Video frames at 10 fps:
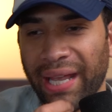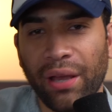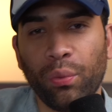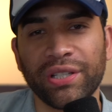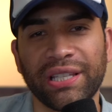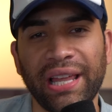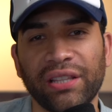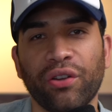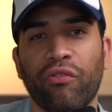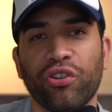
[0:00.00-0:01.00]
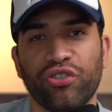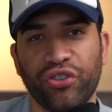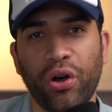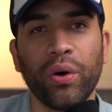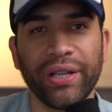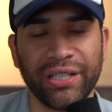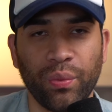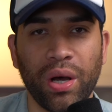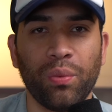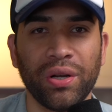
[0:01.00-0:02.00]
it was like the result is
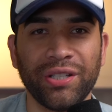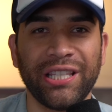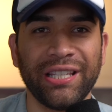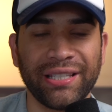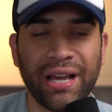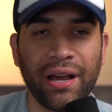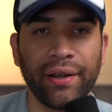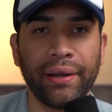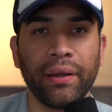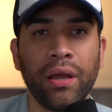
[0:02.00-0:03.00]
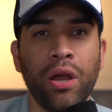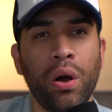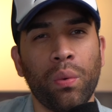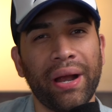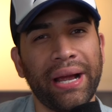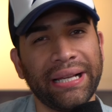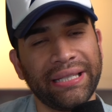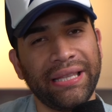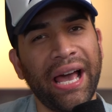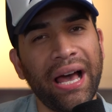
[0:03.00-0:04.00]
what was desired.
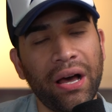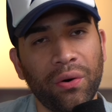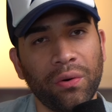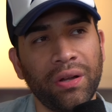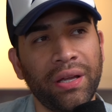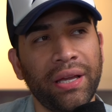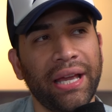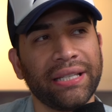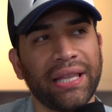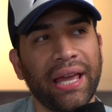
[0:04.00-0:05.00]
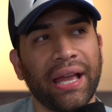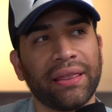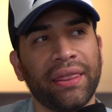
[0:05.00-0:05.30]
Whereas now, it's like